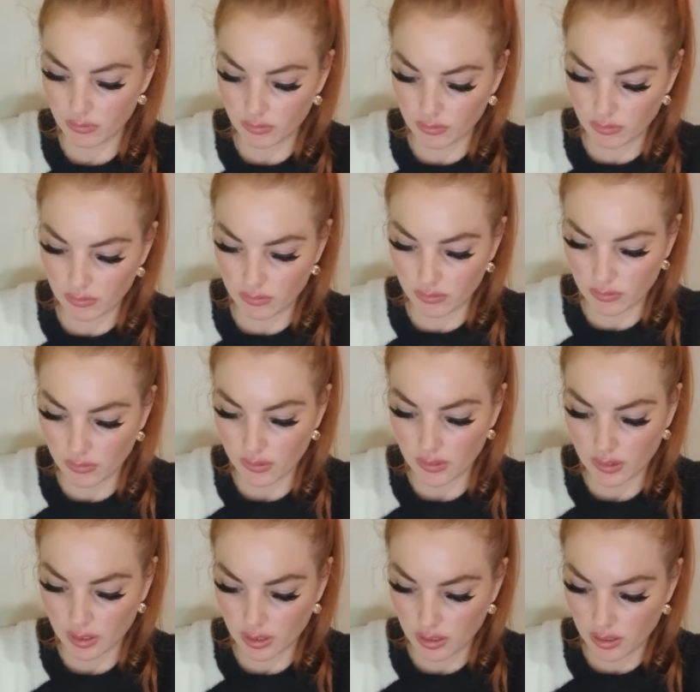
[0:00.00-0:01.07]

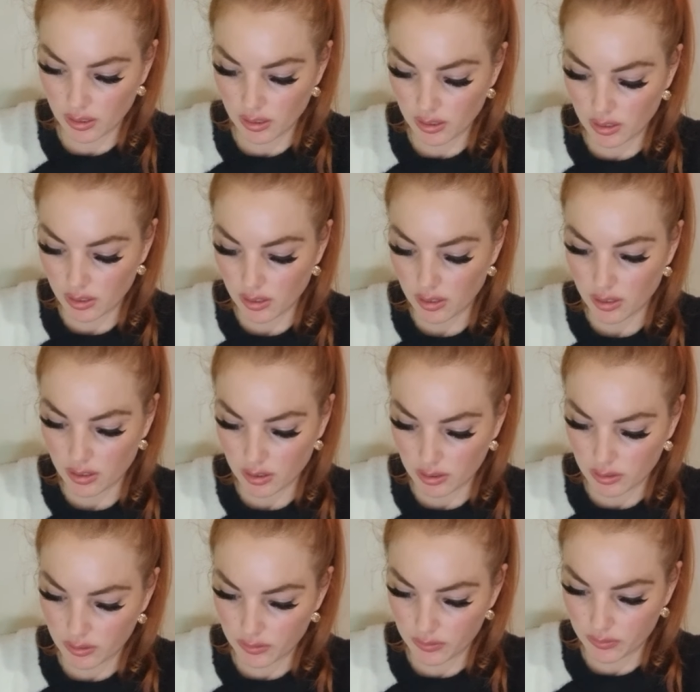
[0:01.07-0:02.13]

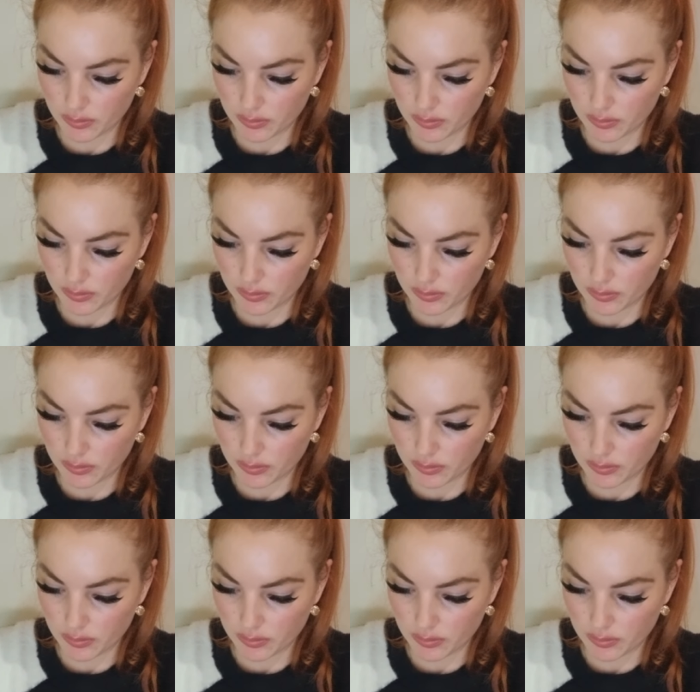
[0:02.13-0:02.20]
[no speech]